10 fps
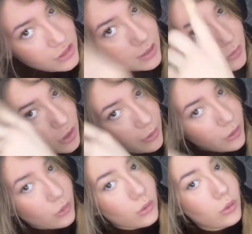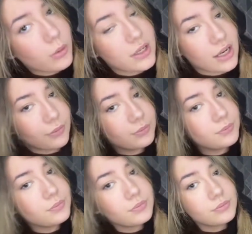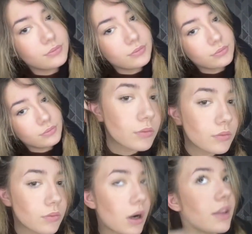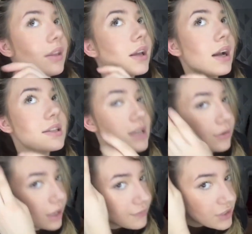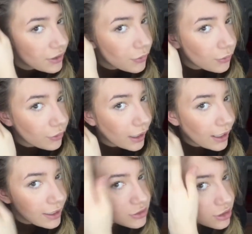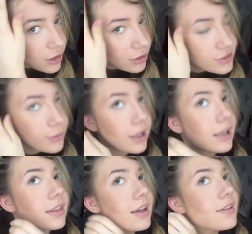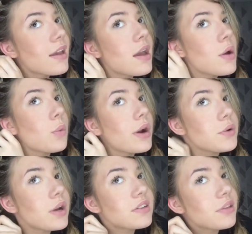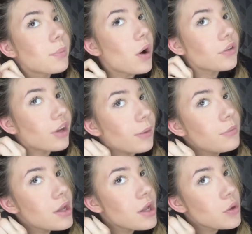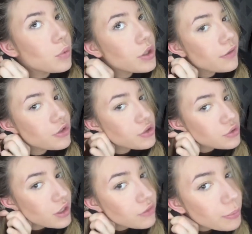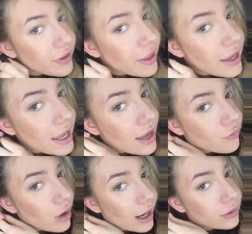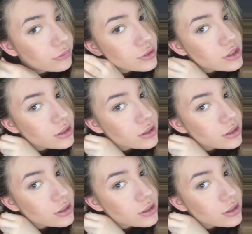keep going all the way down. Right then guys, now that I've done all that, it should look something like this. When you get to the bottom, what you have to do is you have to pull the hair around